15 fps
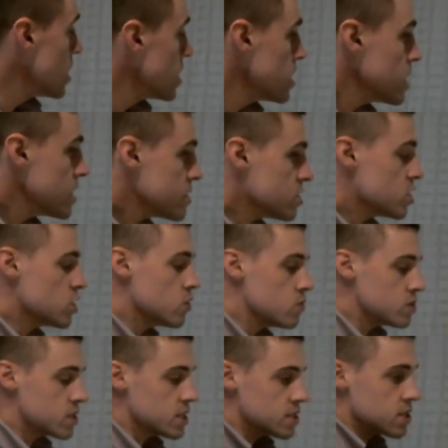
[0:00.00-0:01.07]
let's
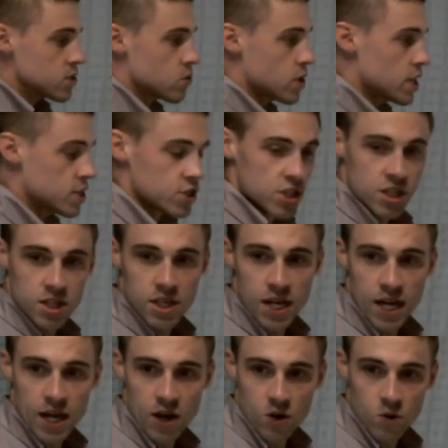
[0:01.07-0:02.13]
use this equation
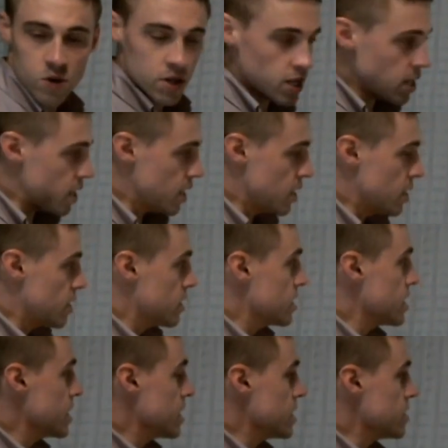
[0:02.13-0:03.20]
now
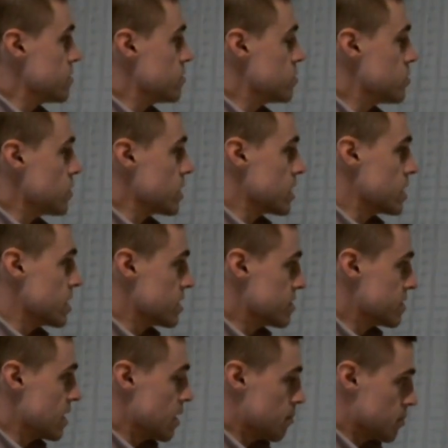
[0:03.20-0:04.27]
in doing an
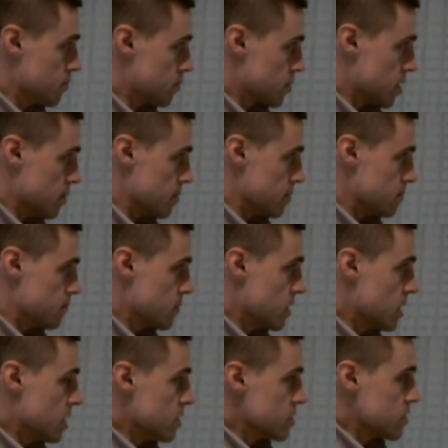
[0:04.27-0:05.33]
example problem.
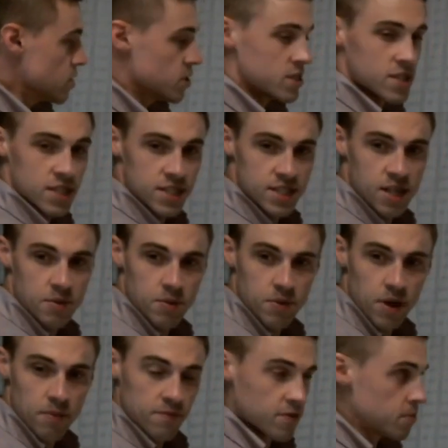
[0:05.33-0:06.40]
So this is an example
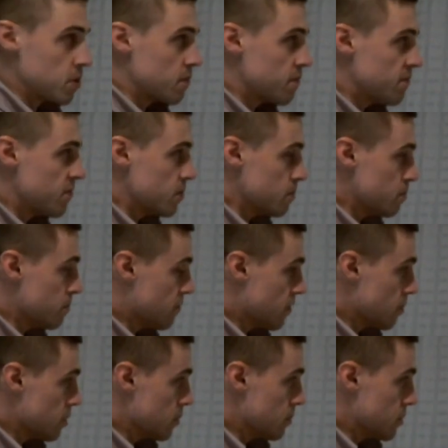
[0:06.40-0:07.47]
problem from
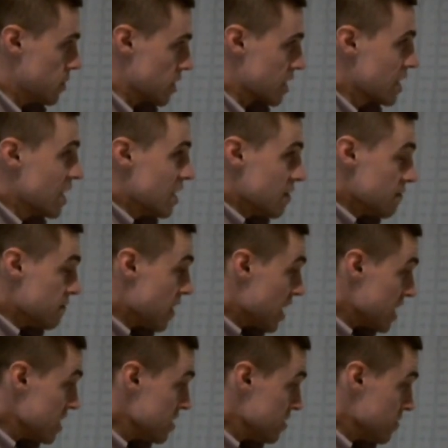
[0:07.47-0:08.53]
your book.
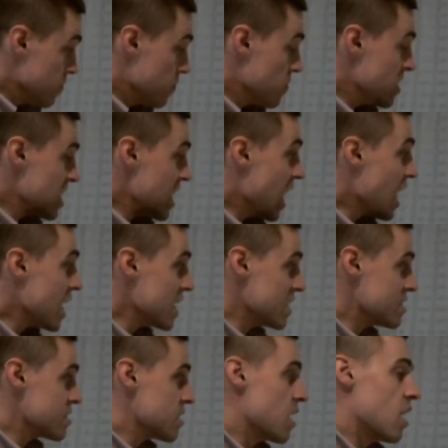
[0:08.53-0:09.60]
Find the
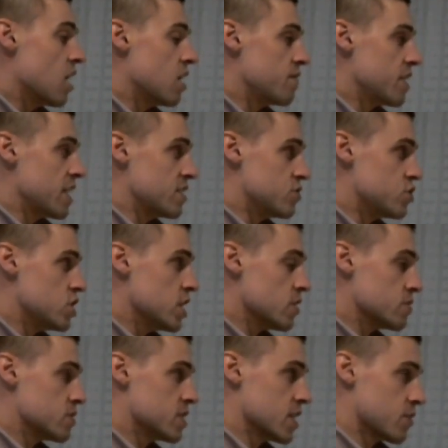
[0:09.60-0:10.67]
height of a
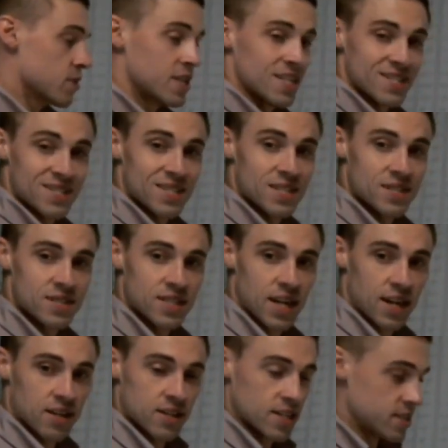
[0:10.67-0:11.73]
geosynchronous
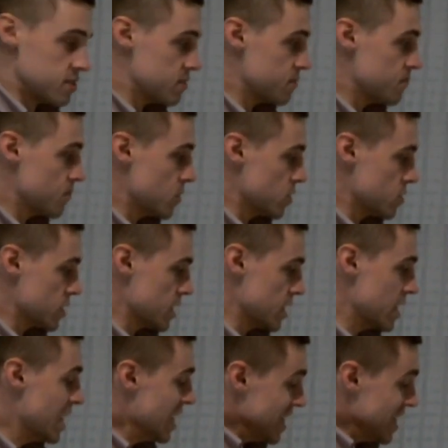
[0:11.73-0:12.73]
satellite. Okay.